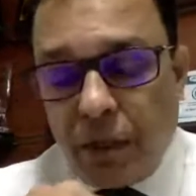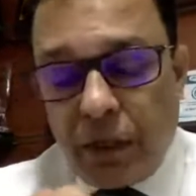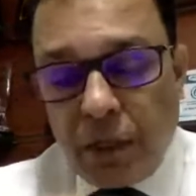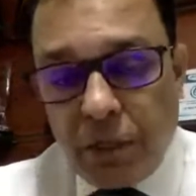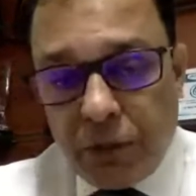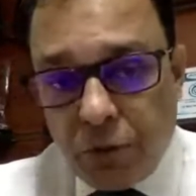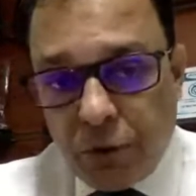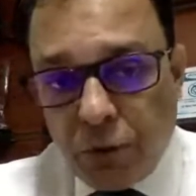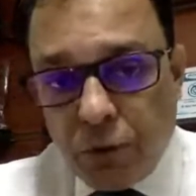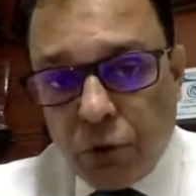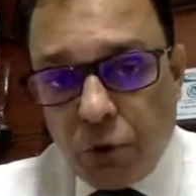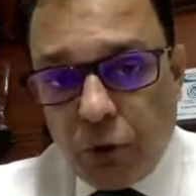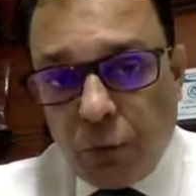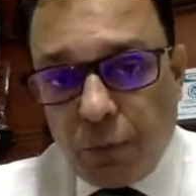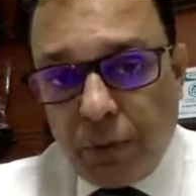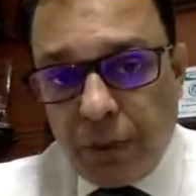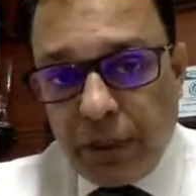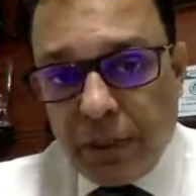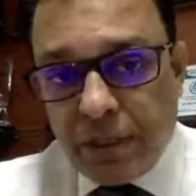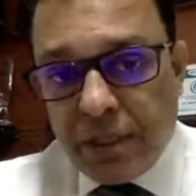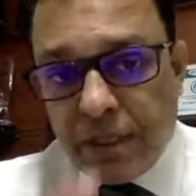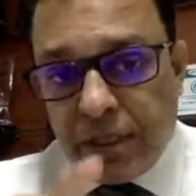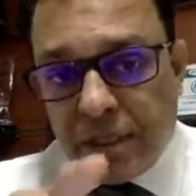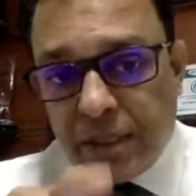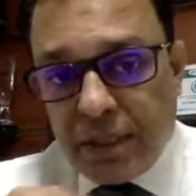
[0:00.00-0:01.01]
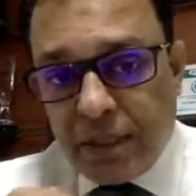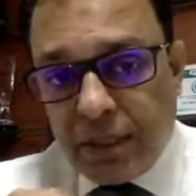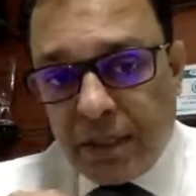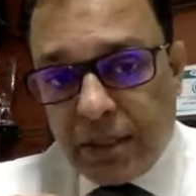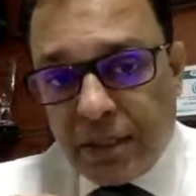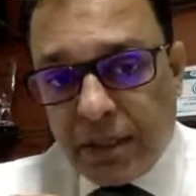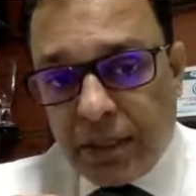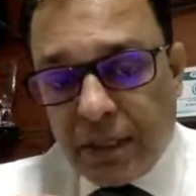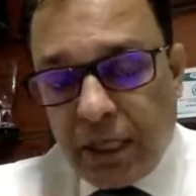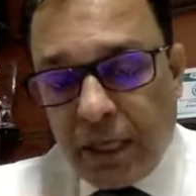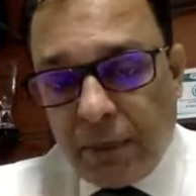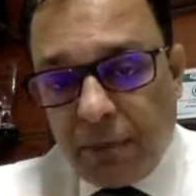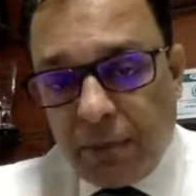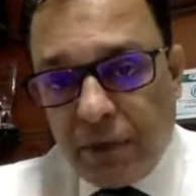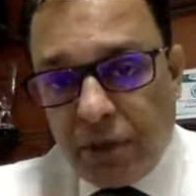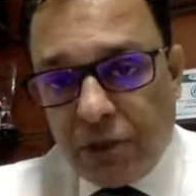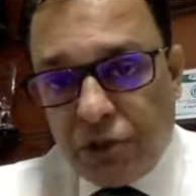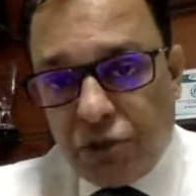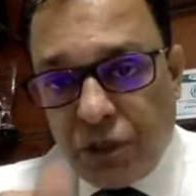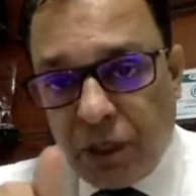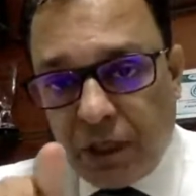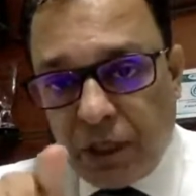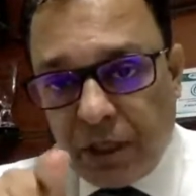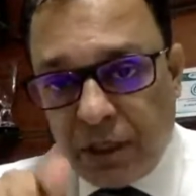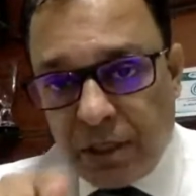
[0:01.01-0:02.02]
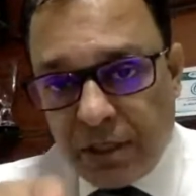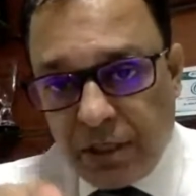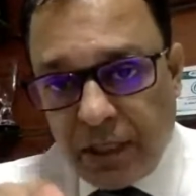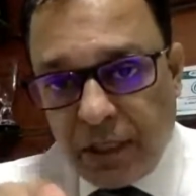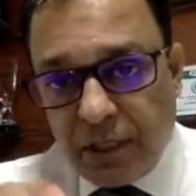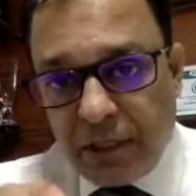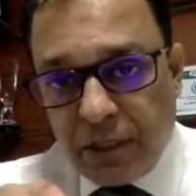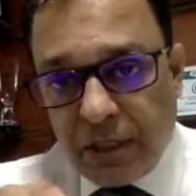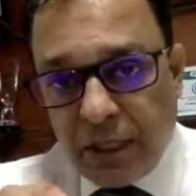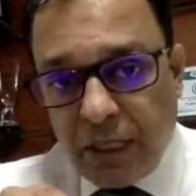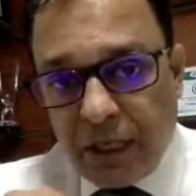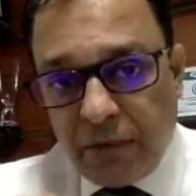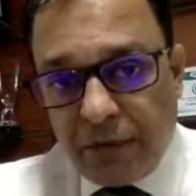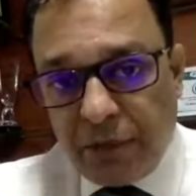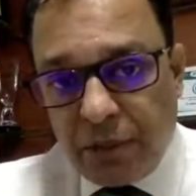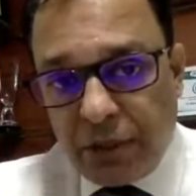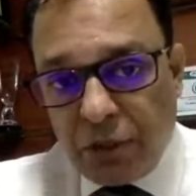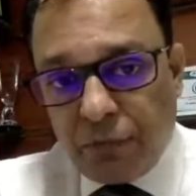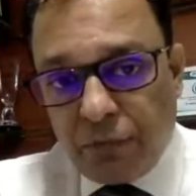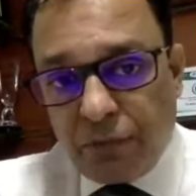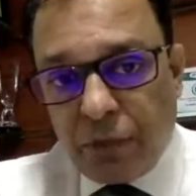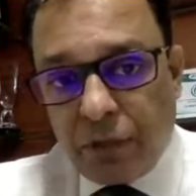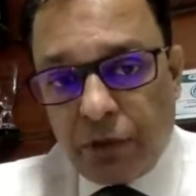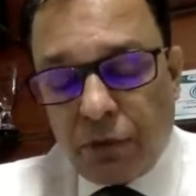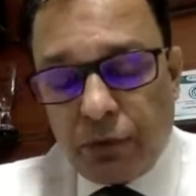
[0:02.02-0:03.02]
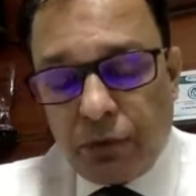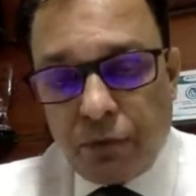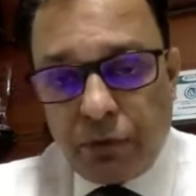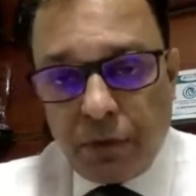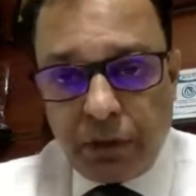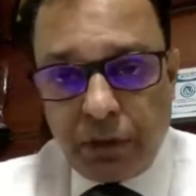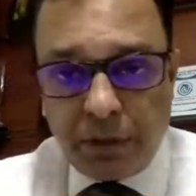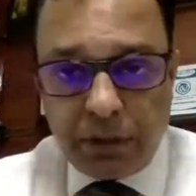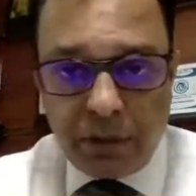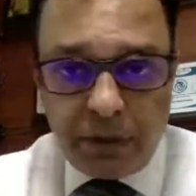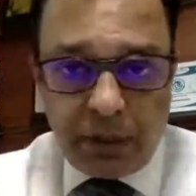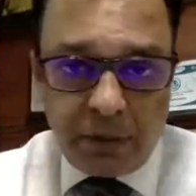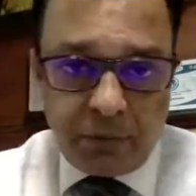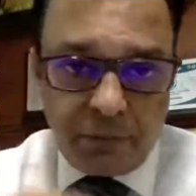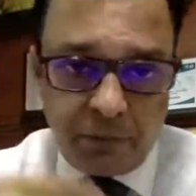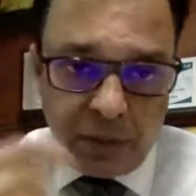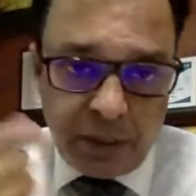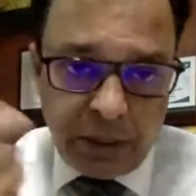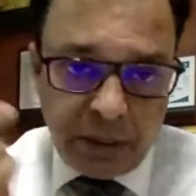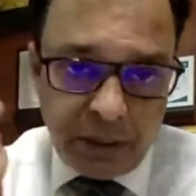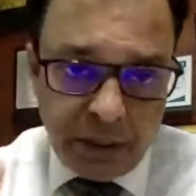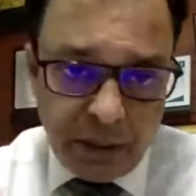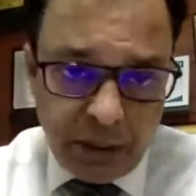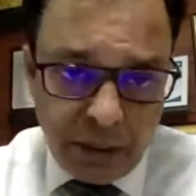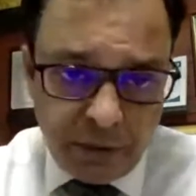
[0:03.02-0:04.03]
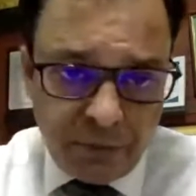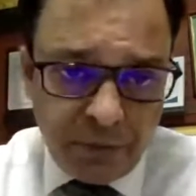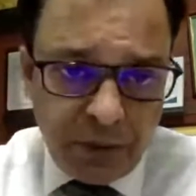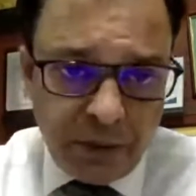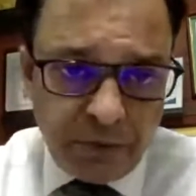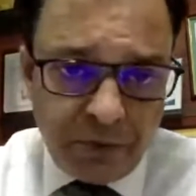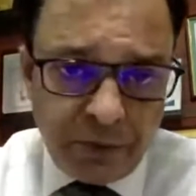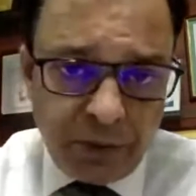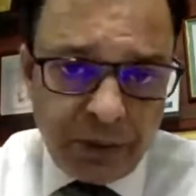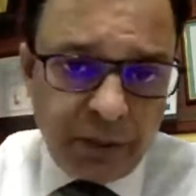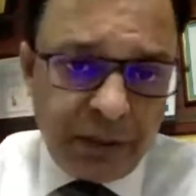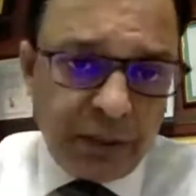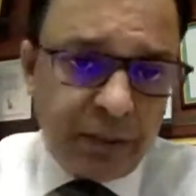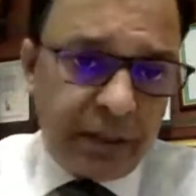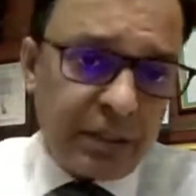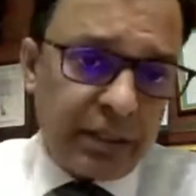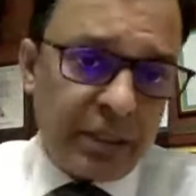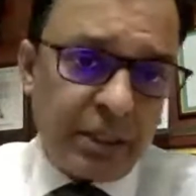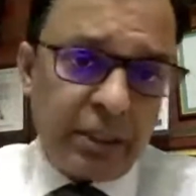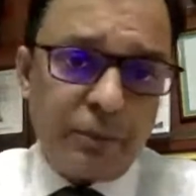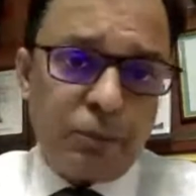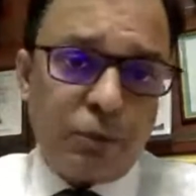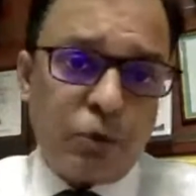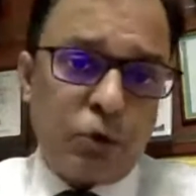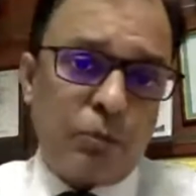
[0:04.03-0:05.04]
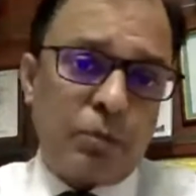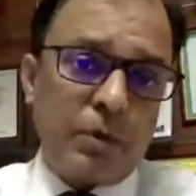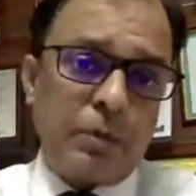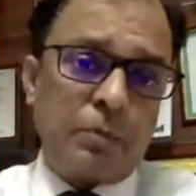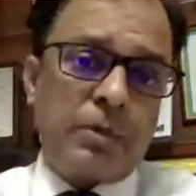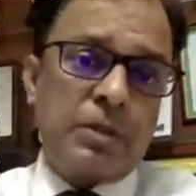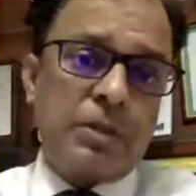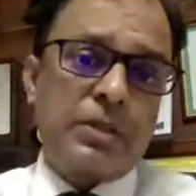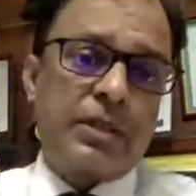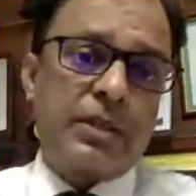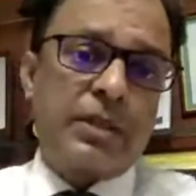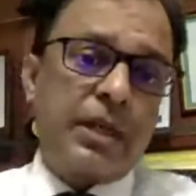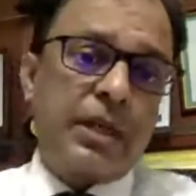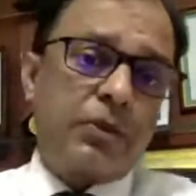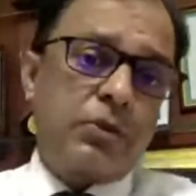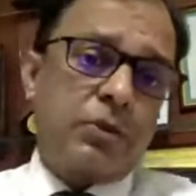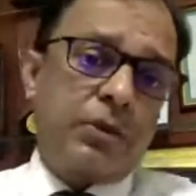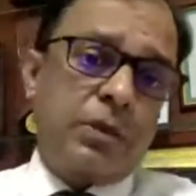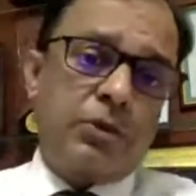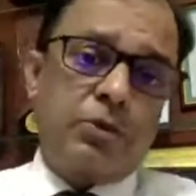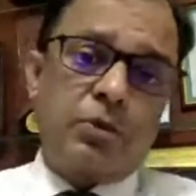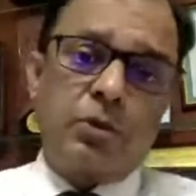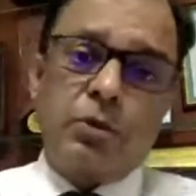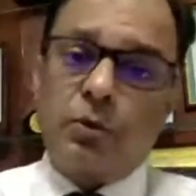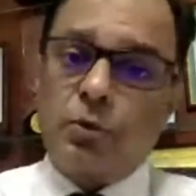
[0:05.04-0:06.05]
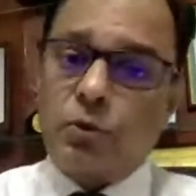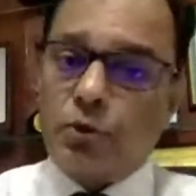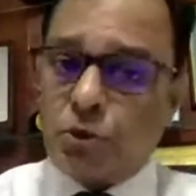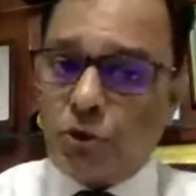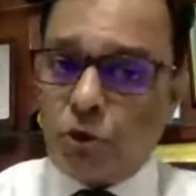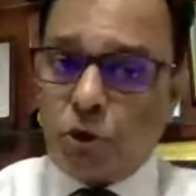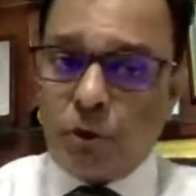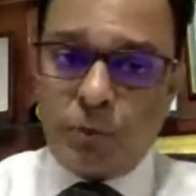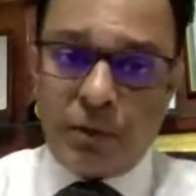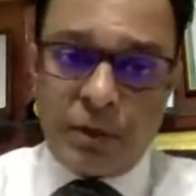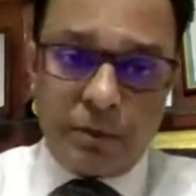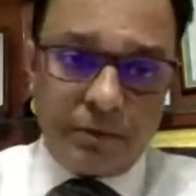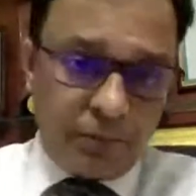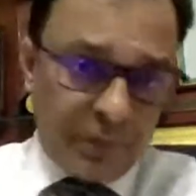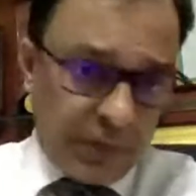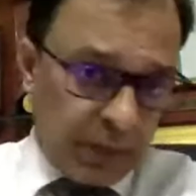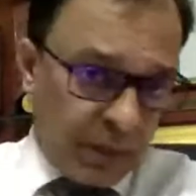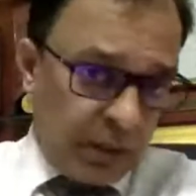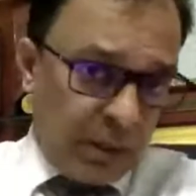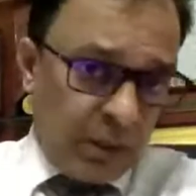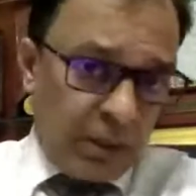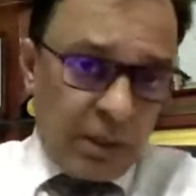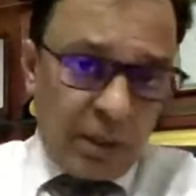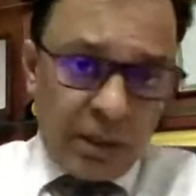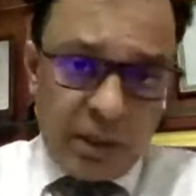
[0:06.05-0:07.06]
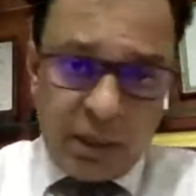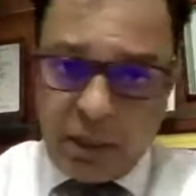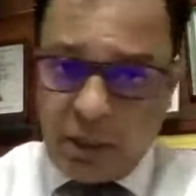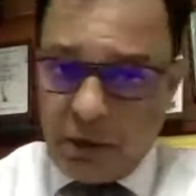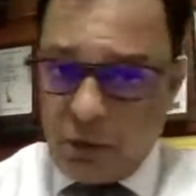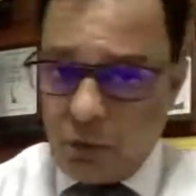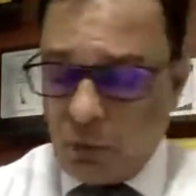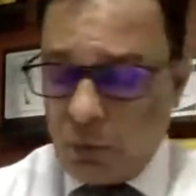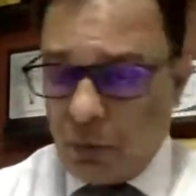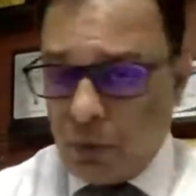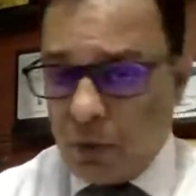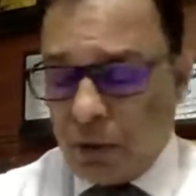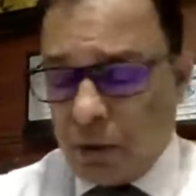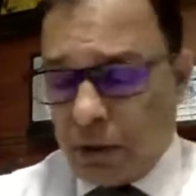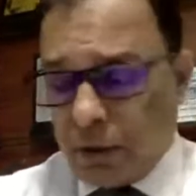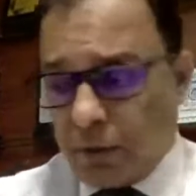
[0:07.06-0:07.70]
Hysteroscopy, as I said, is a camera check inside the cavity of the uterus, and we identify whether there is any problem inside or it all looks normal. Now,